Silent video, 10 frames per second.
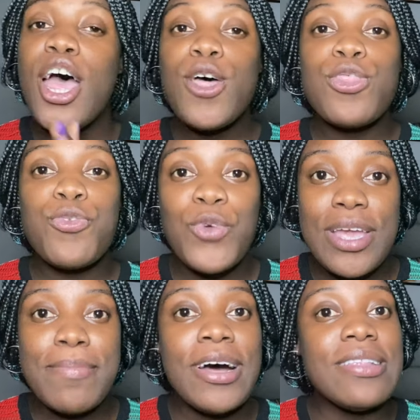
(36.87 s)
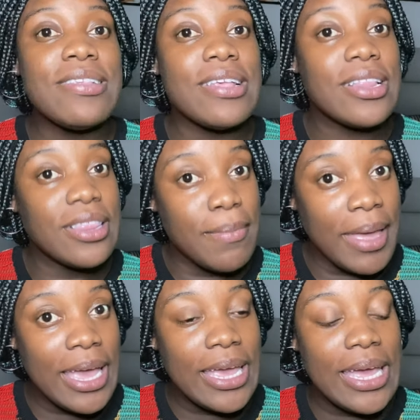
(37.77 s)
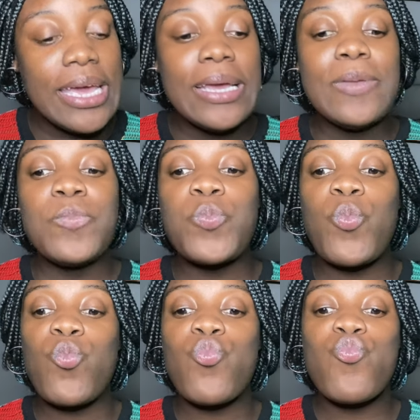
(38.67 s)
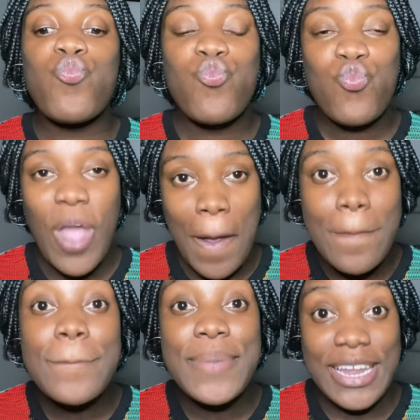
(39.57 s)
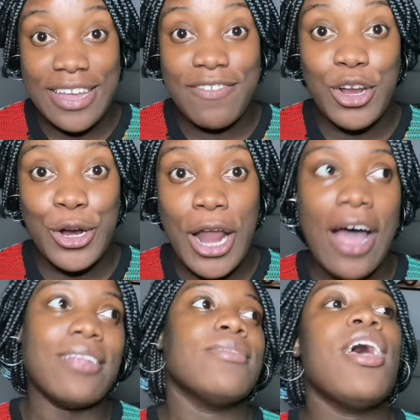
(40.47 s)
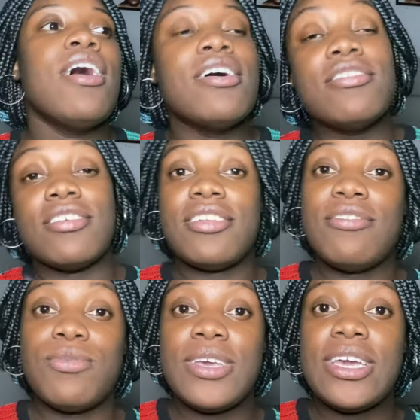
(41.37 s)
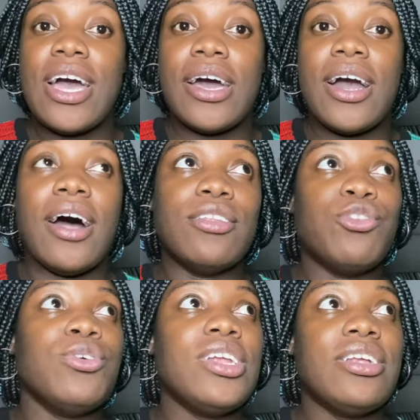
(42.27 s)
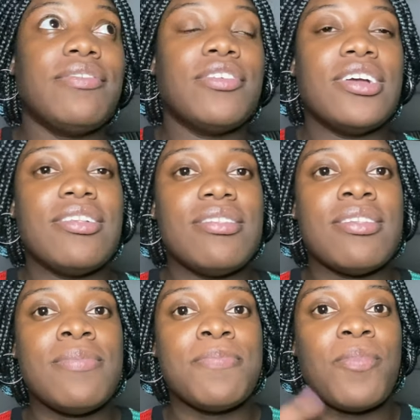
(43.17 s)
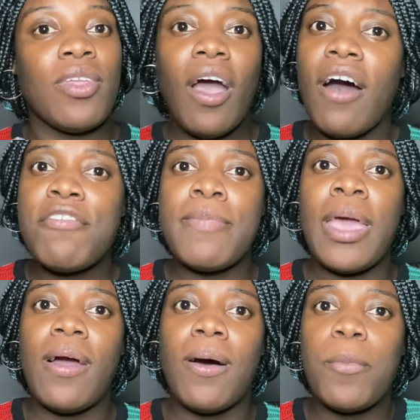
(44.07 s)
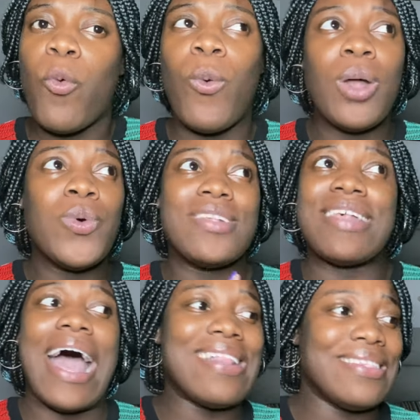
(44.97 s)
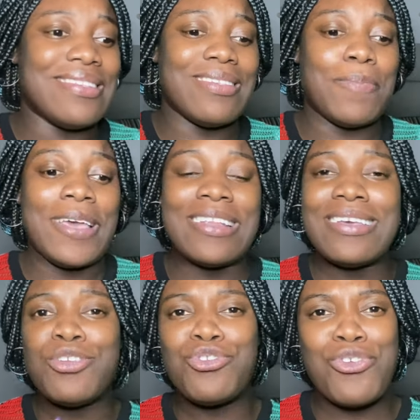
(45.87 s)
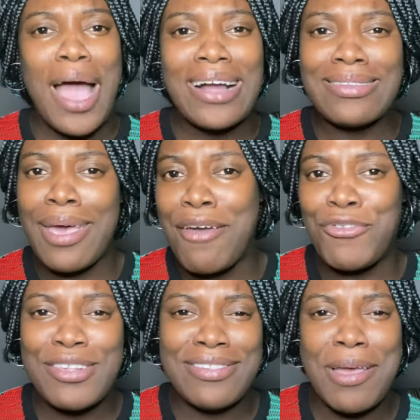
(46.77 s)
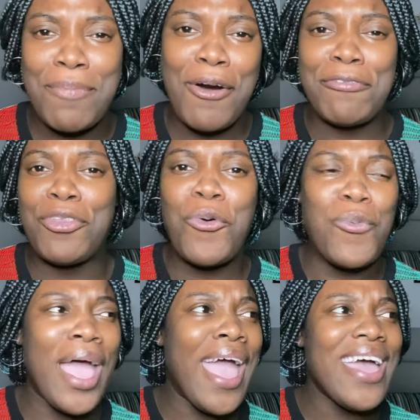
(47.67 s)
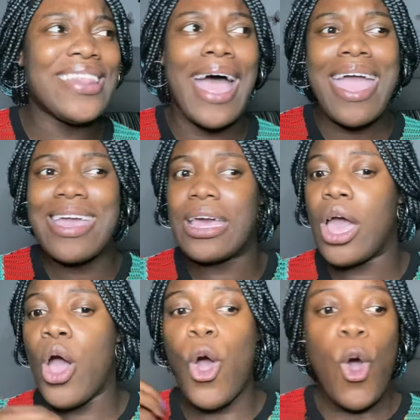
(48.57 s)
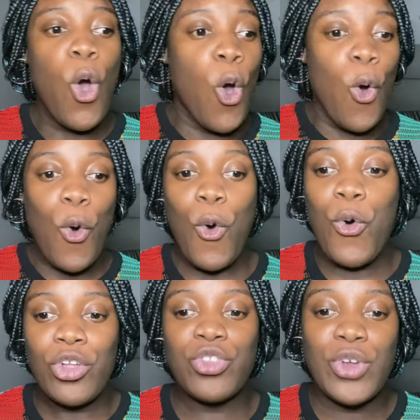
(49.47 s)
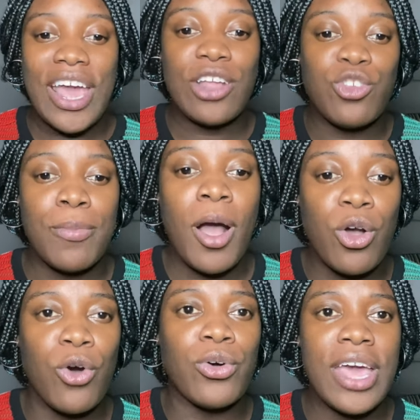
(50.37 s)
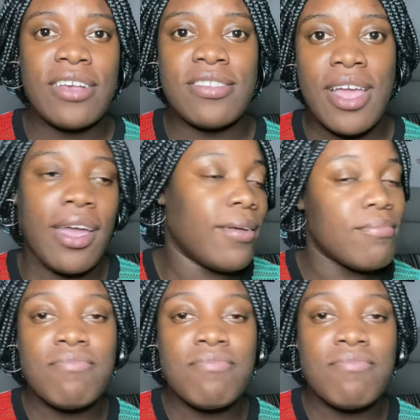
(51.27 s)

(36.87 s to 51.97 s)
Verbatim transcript: three months in the making, believe it or not. So this week I got two deliveries of makeup. One was anticipated, tracked every step of the way, like whoo, today, tomorrow, next day,